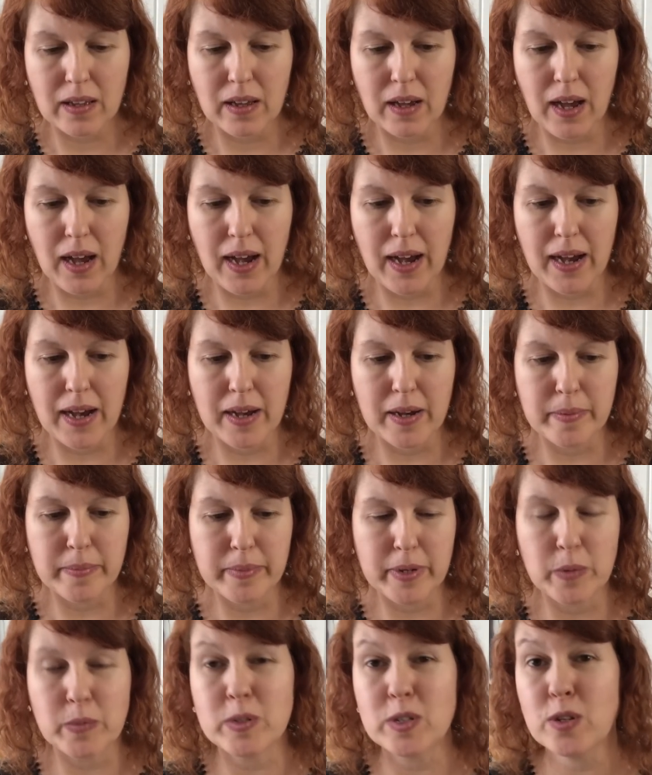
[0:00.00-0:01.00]

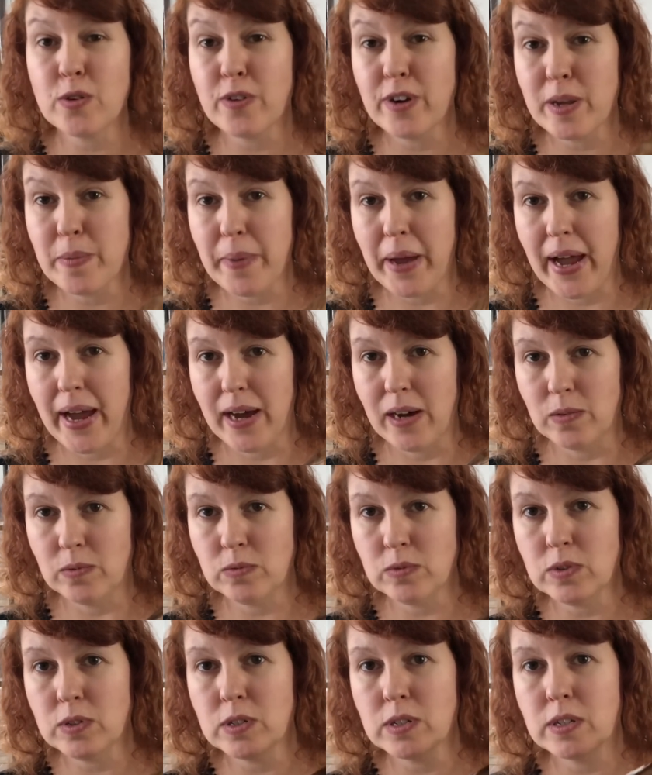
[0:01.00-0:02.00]
It was
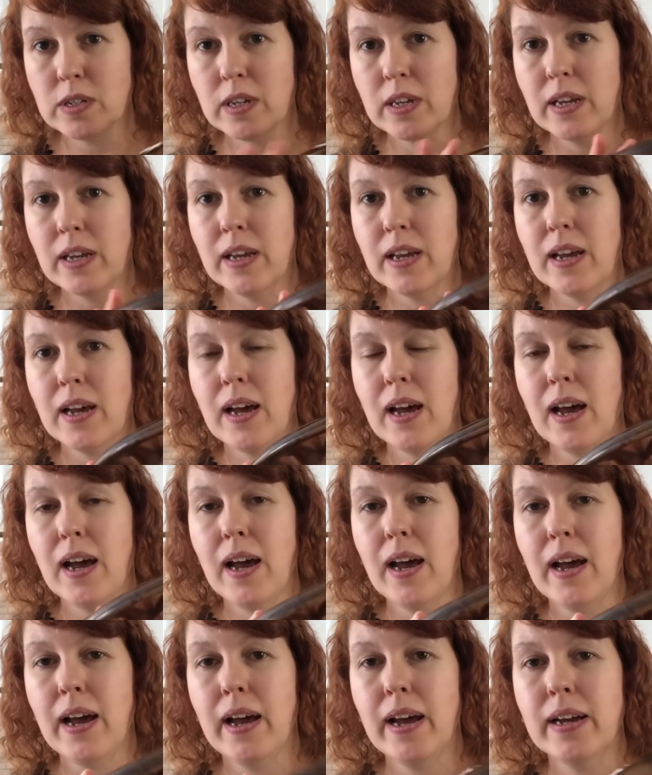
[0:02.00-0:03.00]
£3,
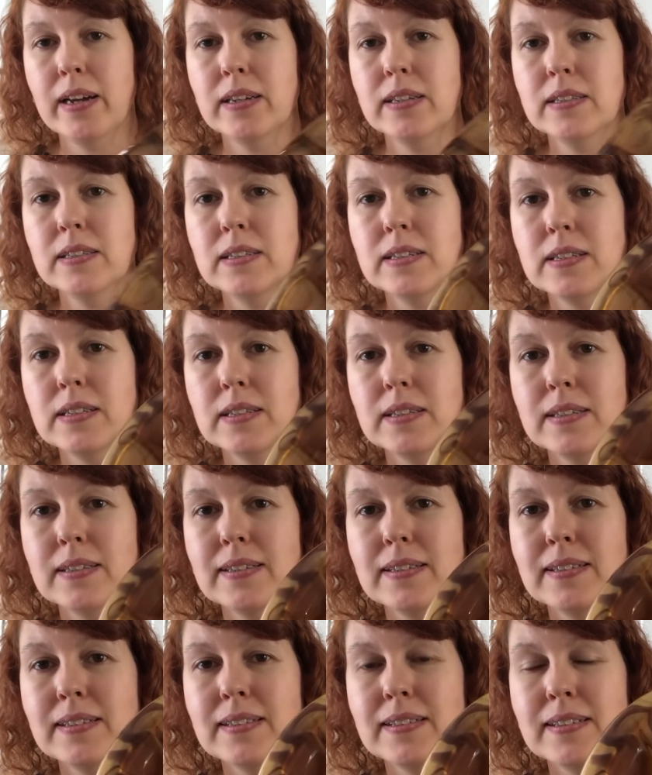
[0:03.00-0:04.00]
and
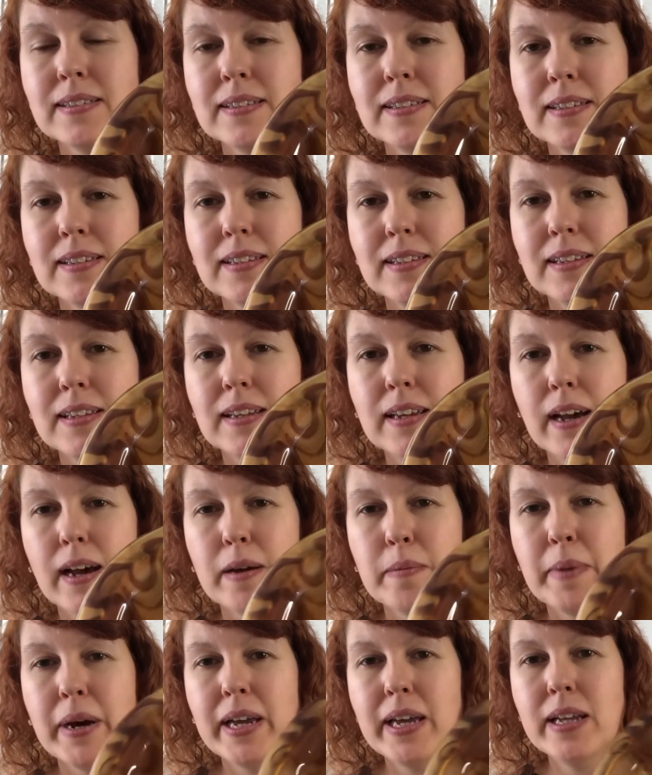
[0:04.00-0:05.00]
yeah,
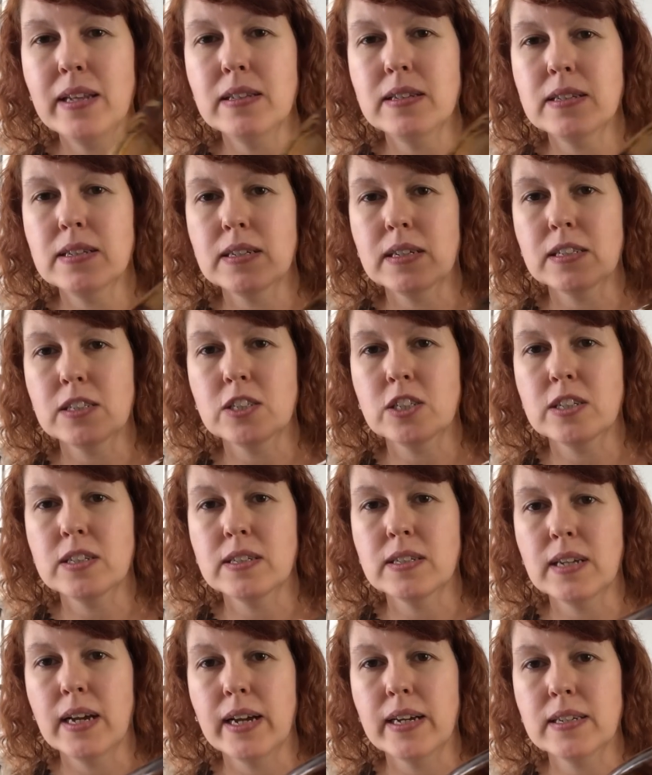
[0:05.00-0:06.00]
my instinct just
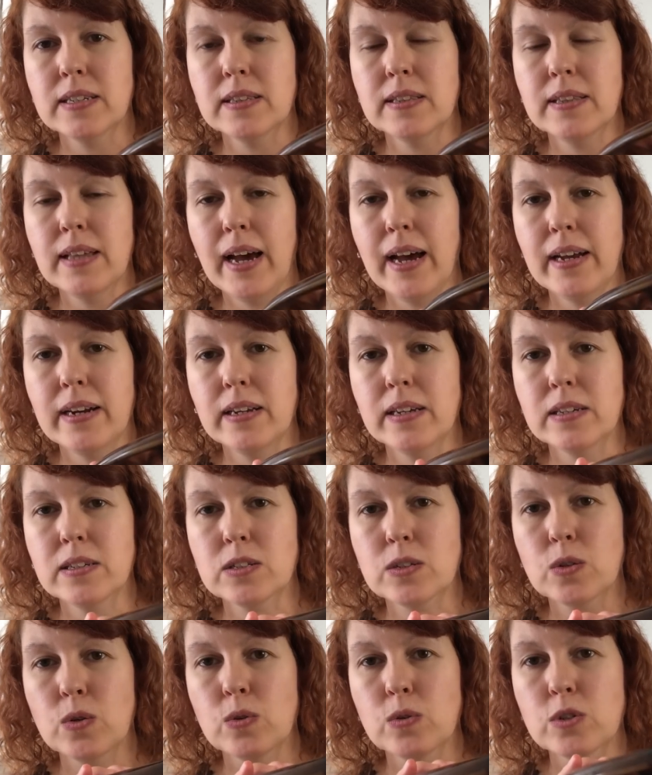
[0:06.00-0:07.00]
said that is
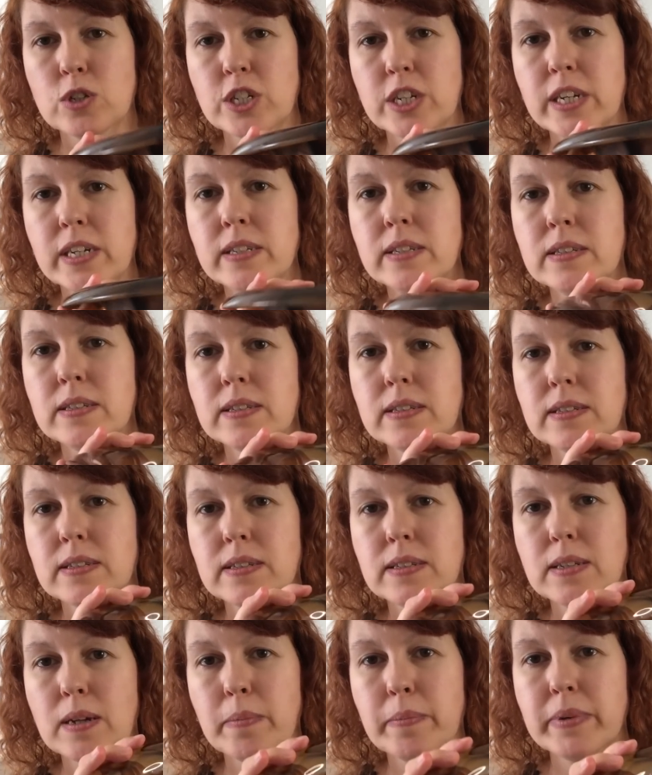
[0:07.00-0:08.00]
gorgeous,
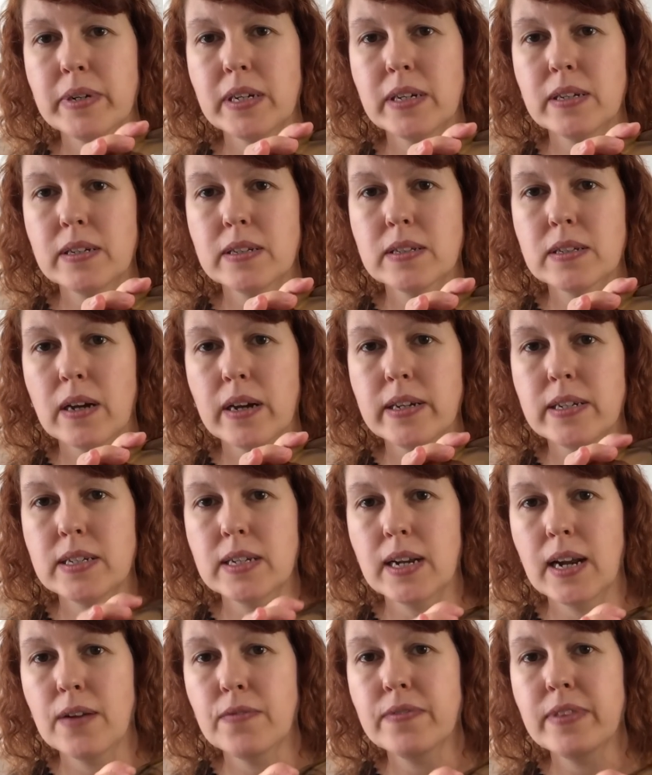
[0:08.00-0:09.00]
somebody is going to
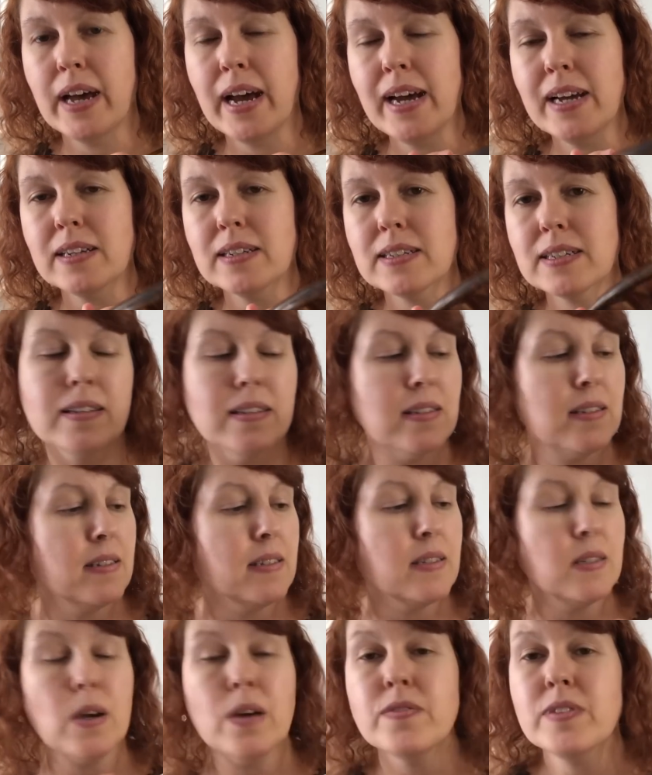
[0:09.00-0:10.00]
love that.
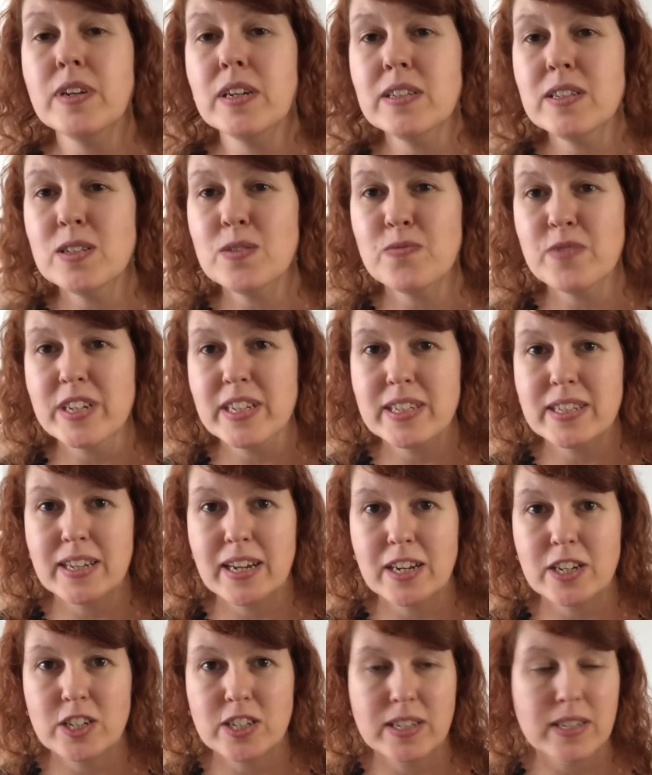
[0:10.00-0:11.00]
So I've done some
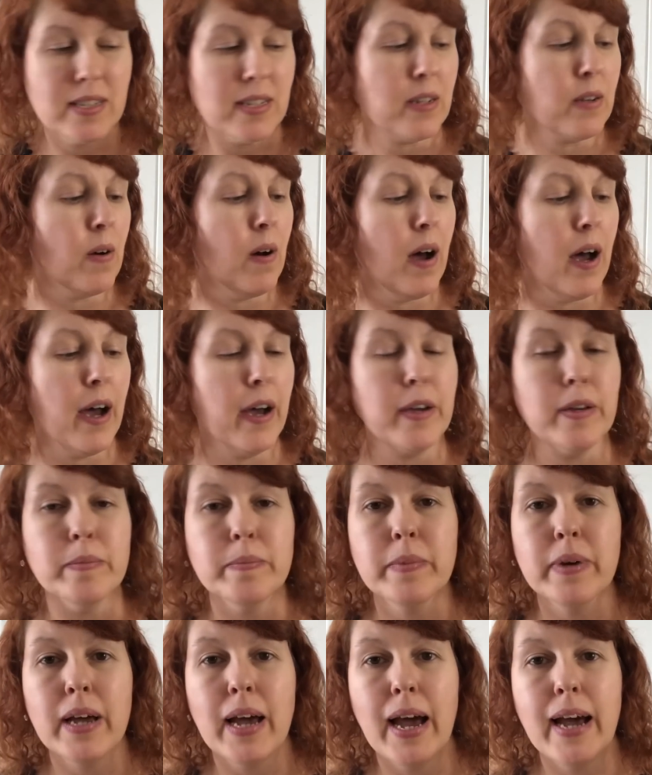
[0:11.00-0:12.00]
research since I got home,
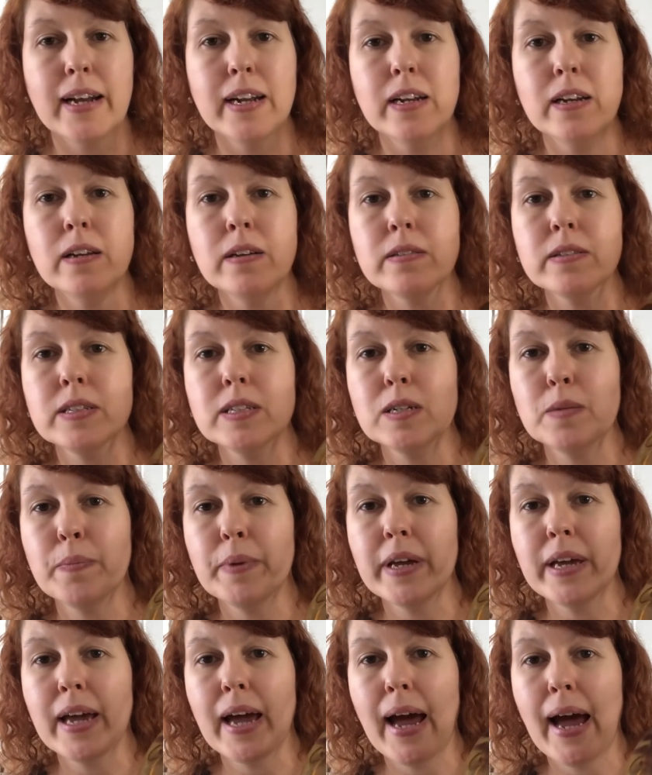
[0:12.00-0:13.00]
and it looks to
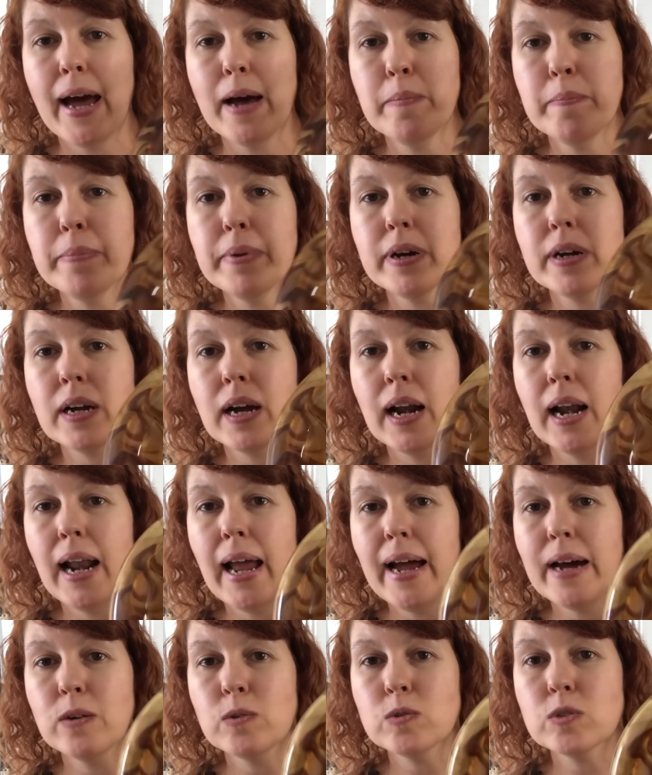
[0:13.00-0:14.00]
be amber
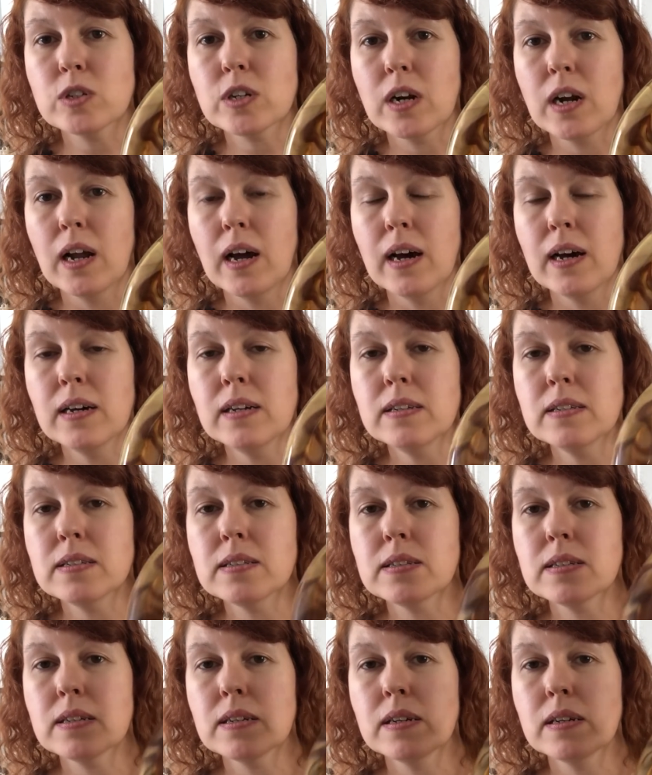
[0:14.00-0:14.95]
cloud glass